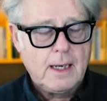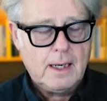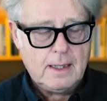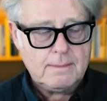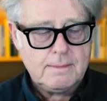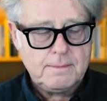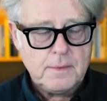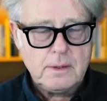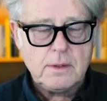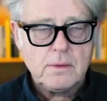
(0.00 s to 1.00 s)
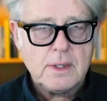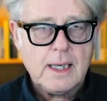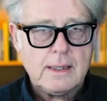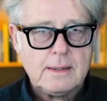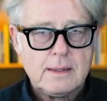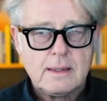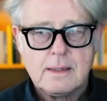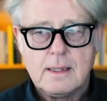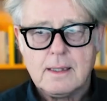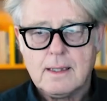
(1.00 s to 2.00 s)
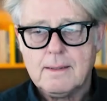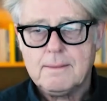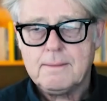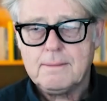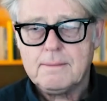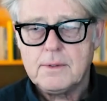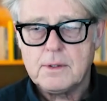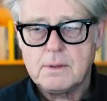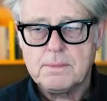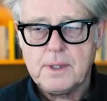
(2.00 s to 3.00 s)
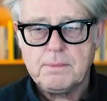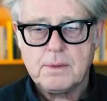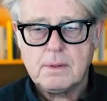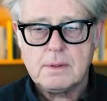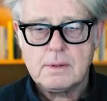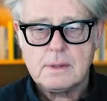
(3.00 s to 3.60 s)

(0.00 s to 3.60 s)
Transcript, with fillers: um, you get um, you know people